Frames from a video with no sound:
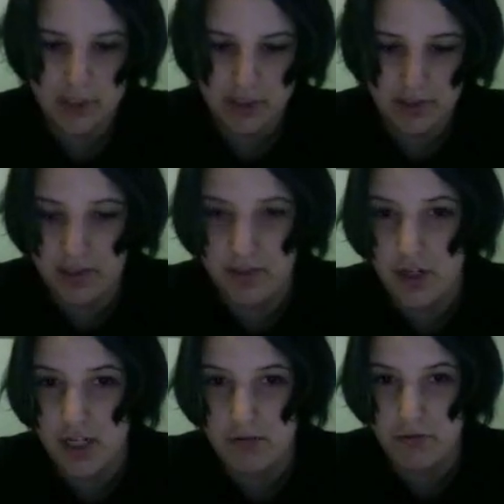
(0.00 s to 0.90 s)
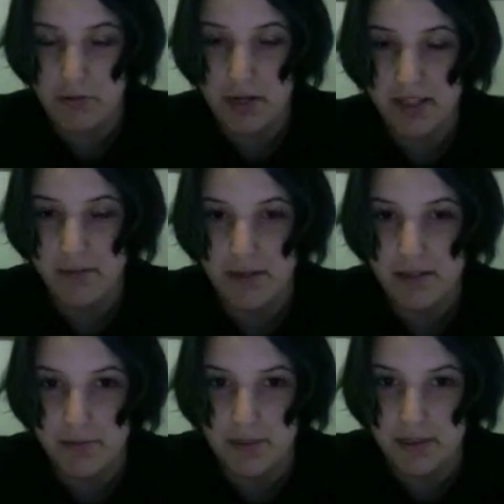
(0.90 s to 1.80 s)
She's only trading through
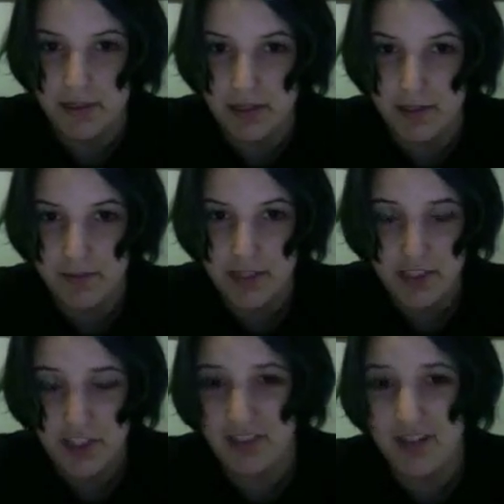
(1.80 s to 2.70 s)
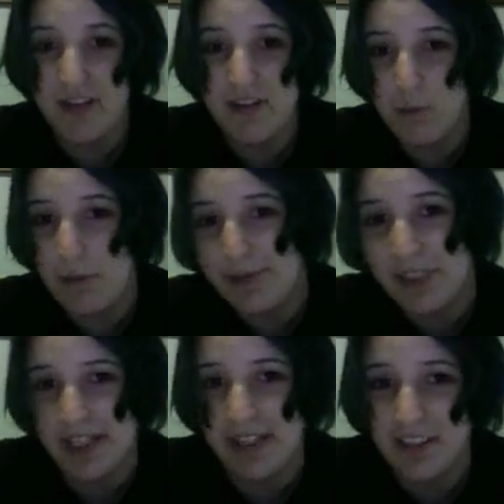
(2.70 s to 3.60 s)
MySpace, but she doesn't even have a
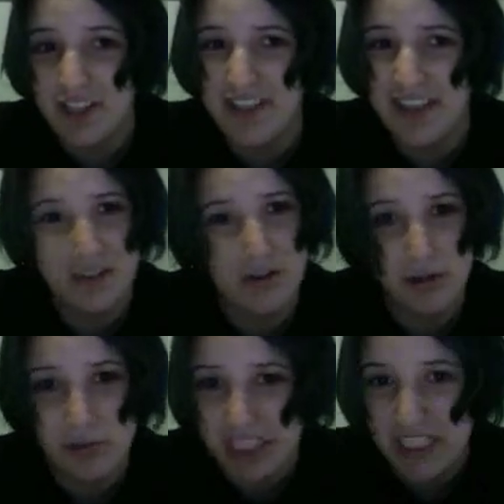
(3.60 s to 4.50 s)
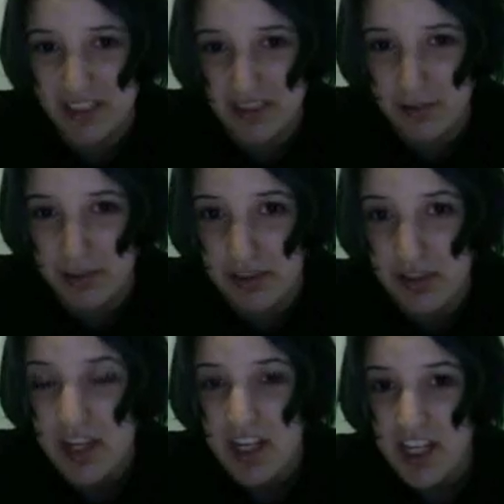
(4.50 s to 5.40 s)
website, and she's had so many
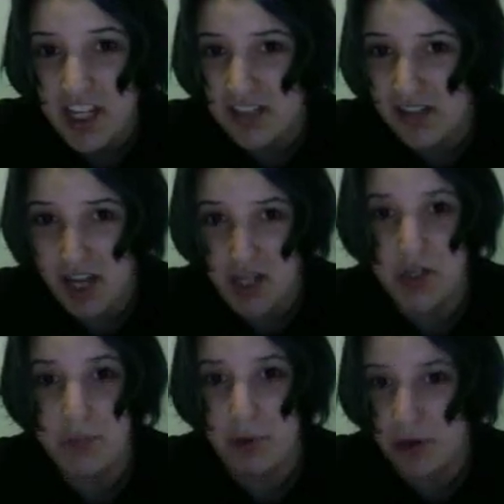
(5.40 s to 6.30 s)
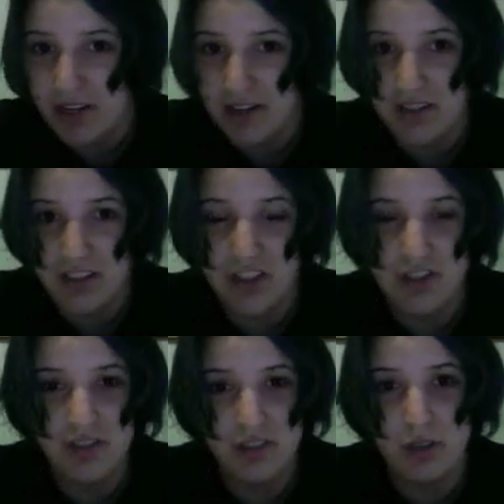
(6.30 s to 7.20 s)
customers because her products are
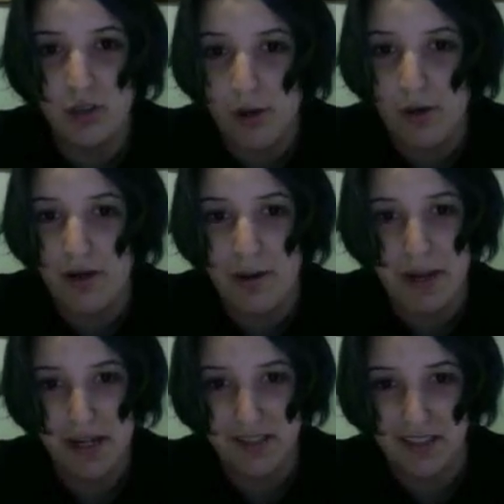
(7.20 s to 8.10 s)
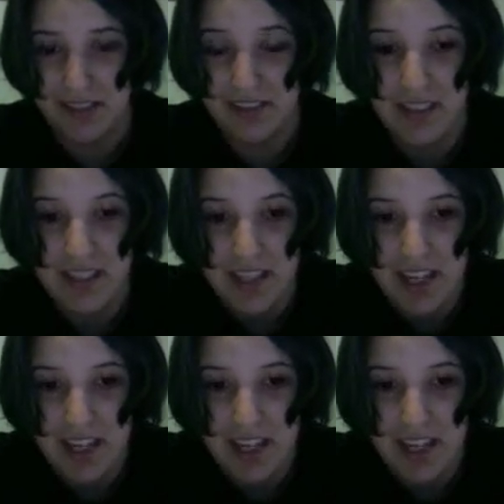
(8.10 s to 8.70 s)
just so amazing.